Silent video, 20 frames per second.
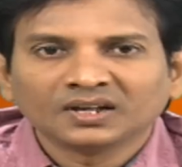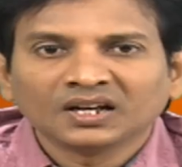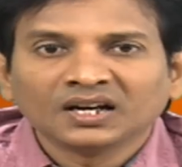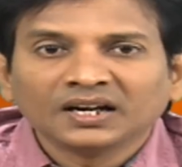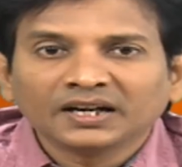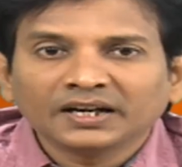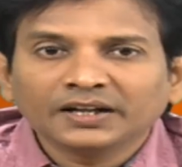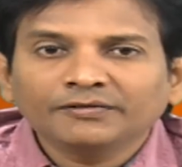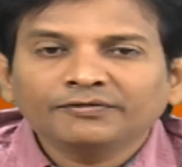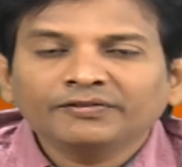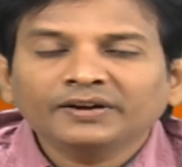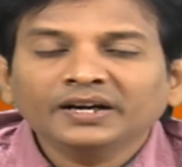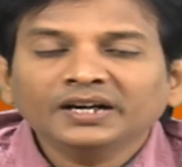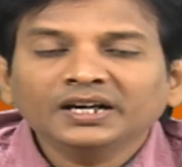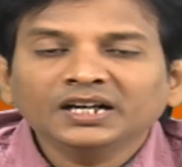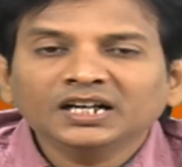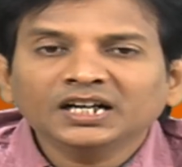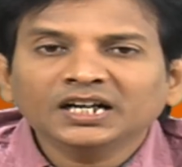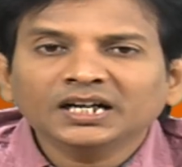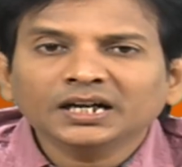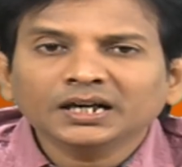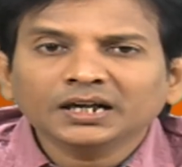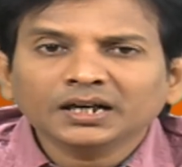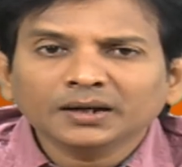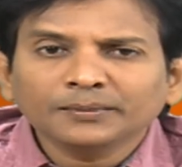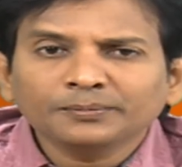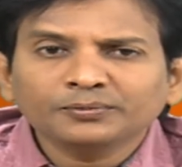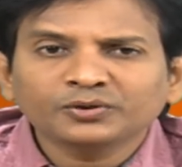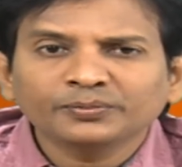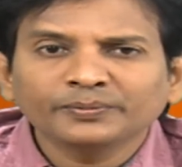Different data
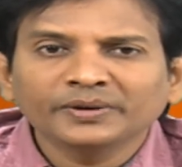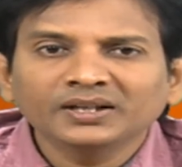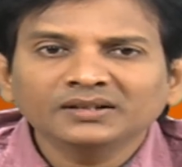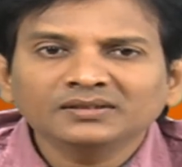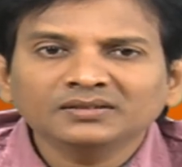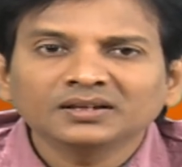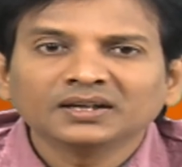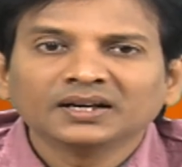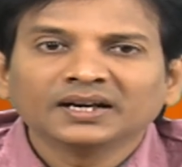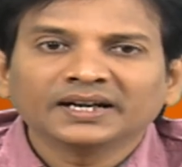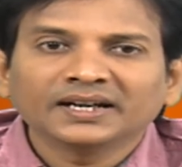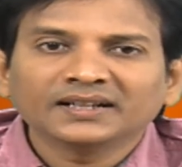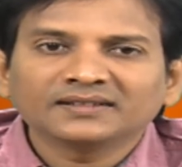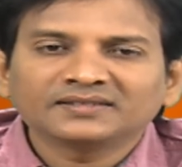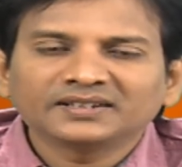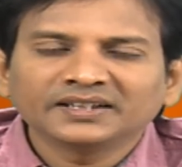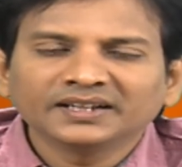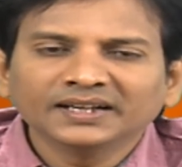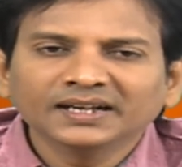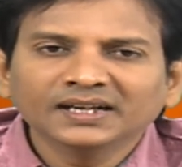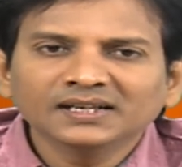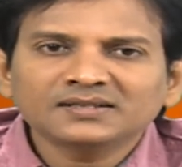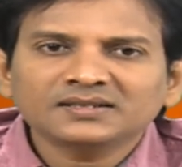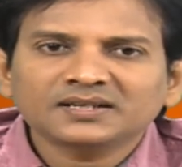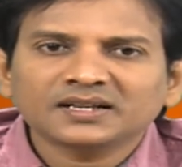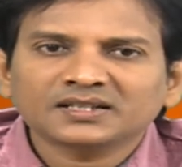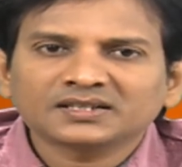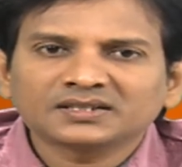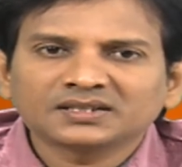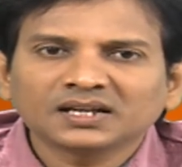types means in a single
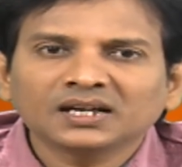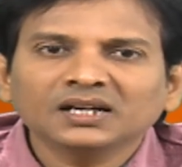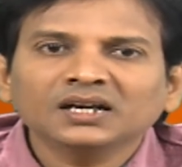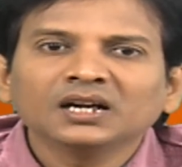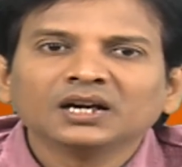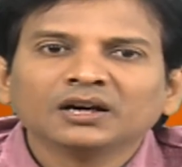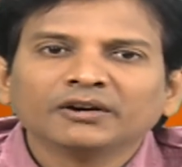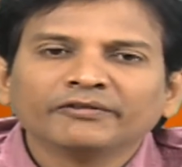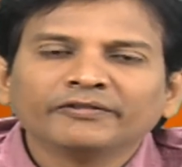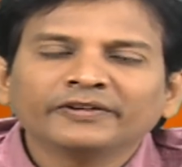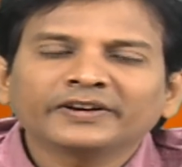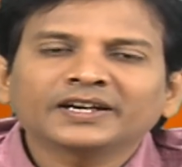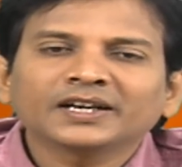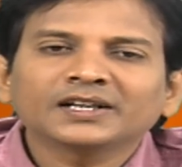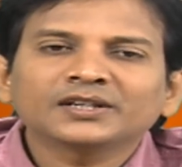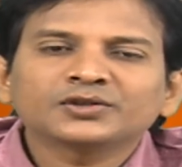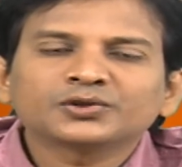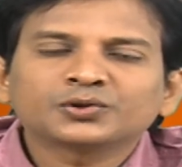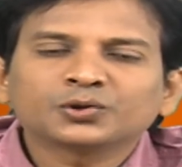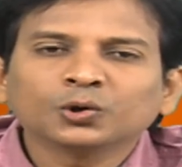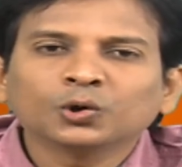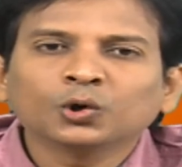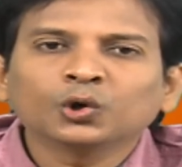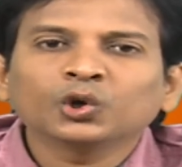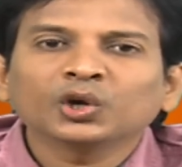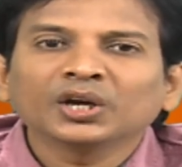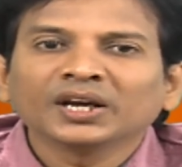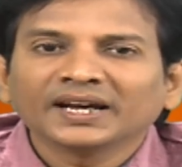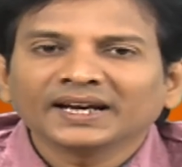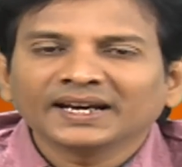structure we can
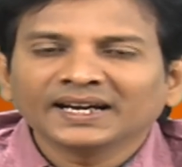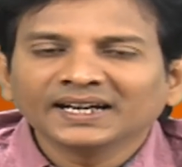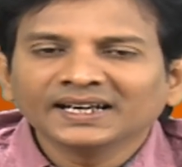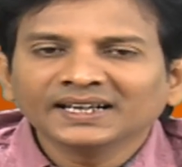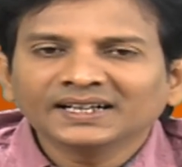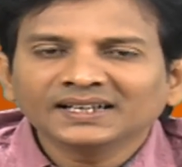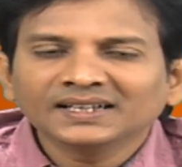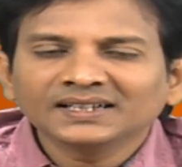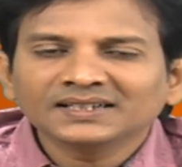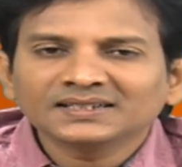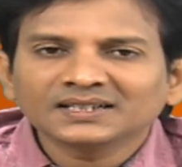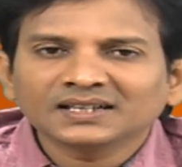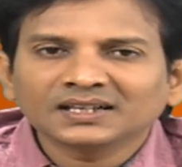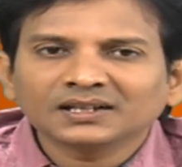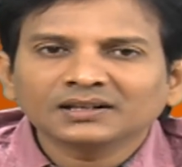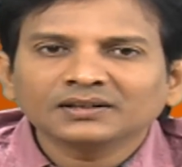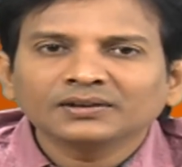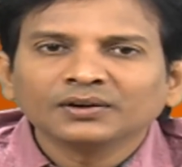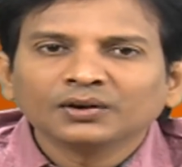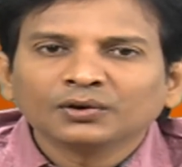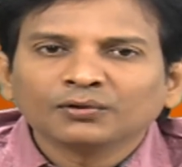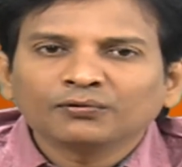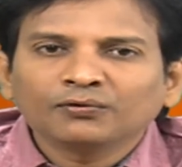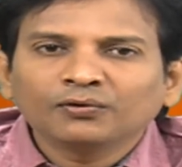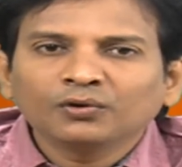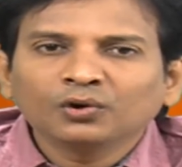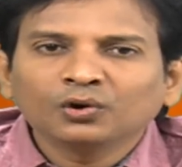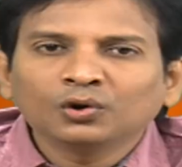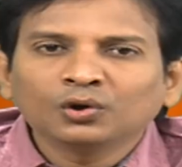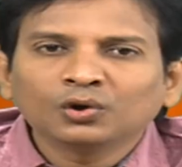store integer,
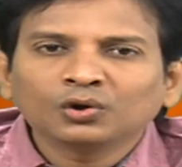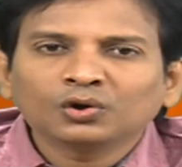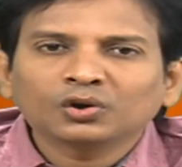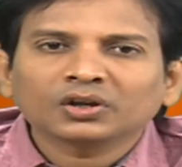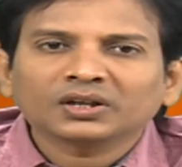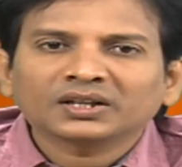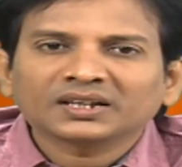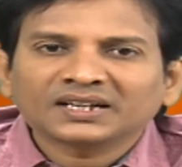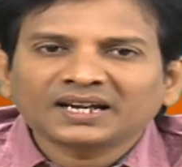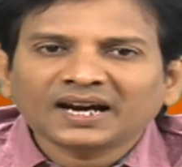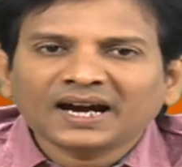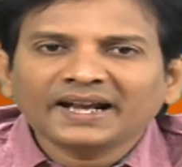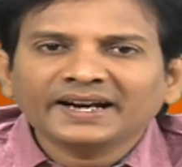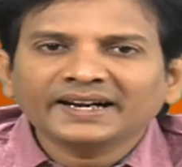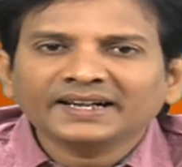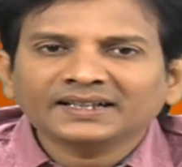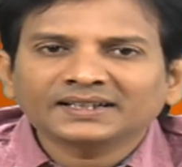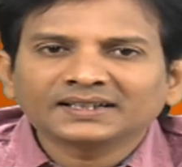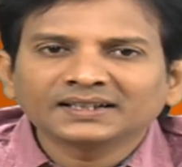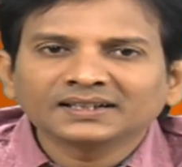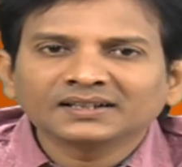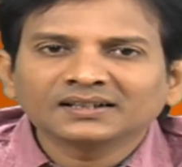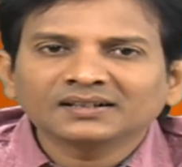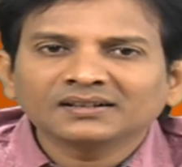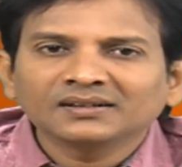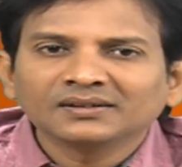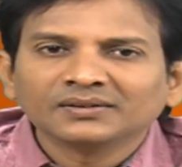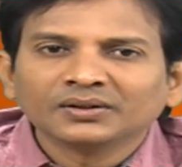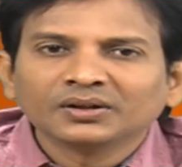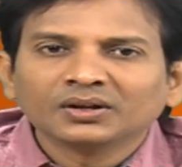float, character,
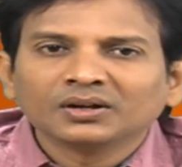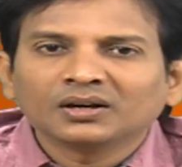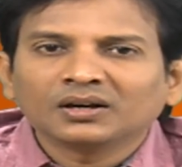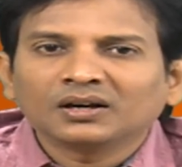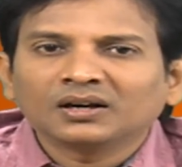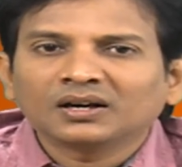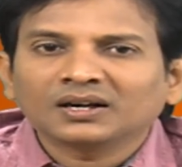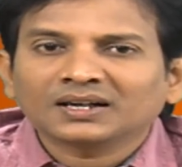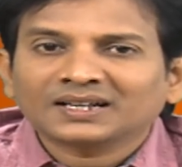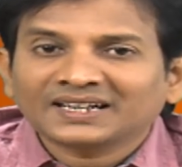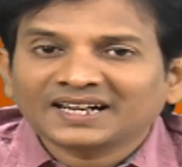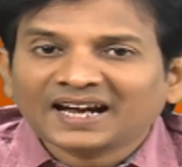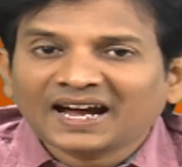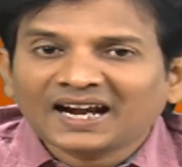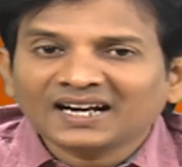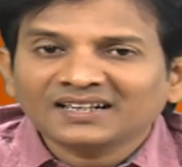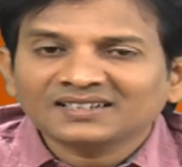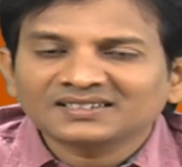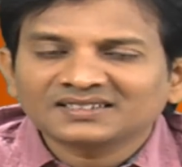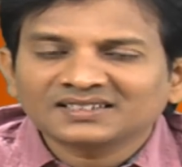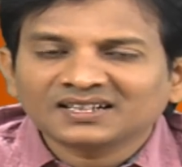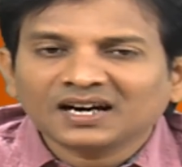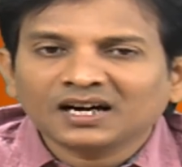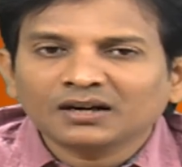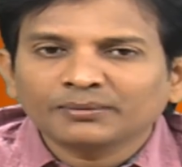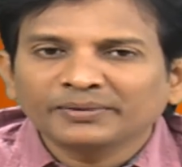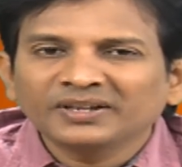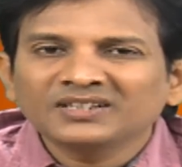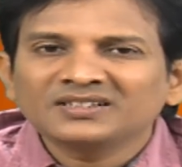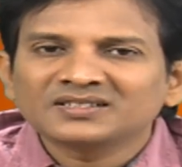char star
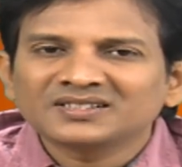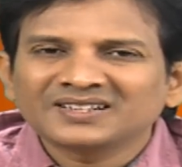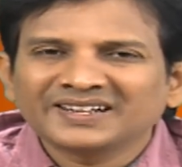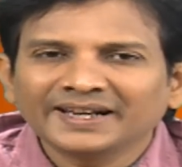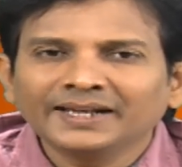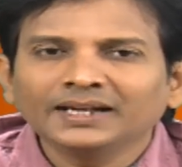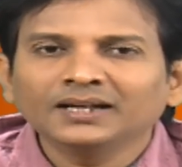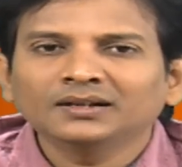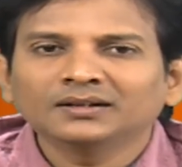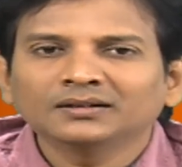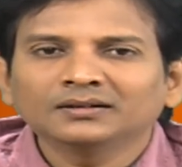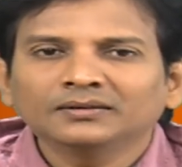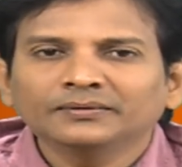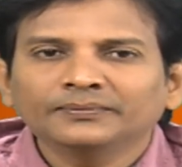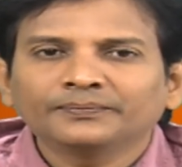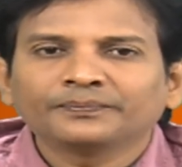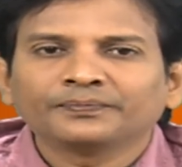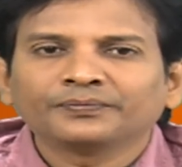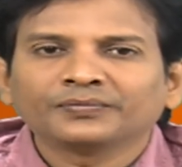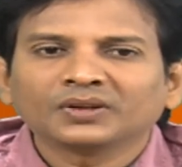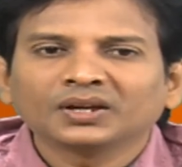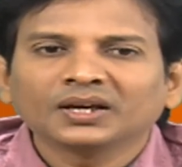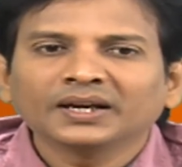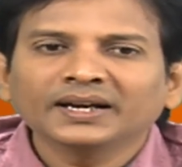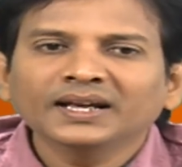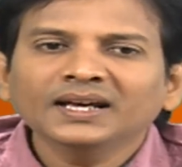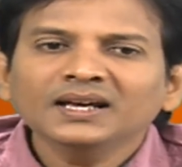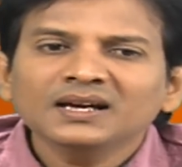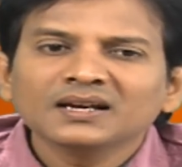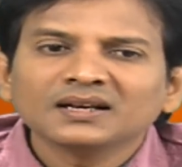means string in
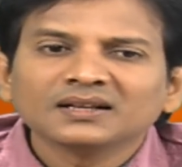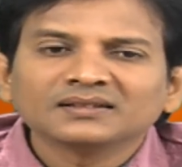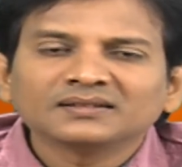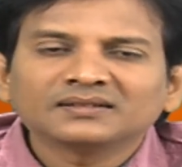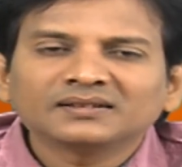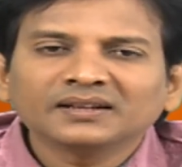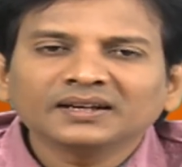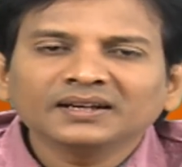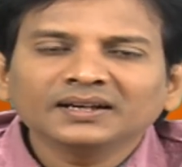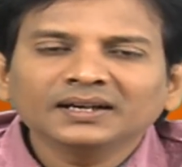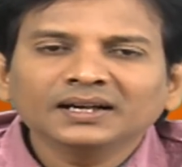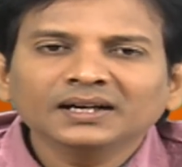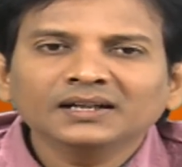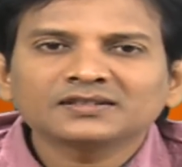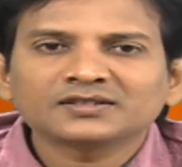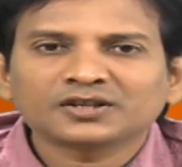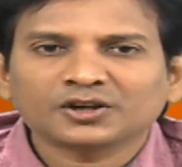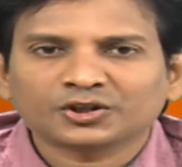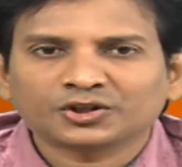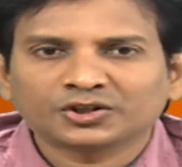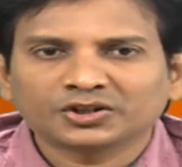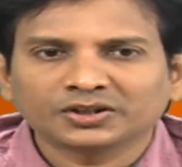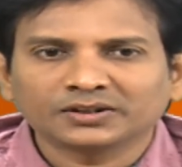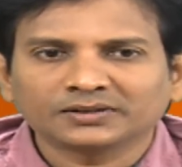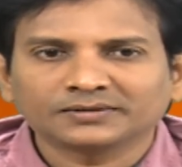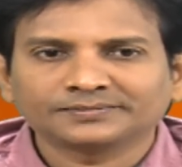a single structure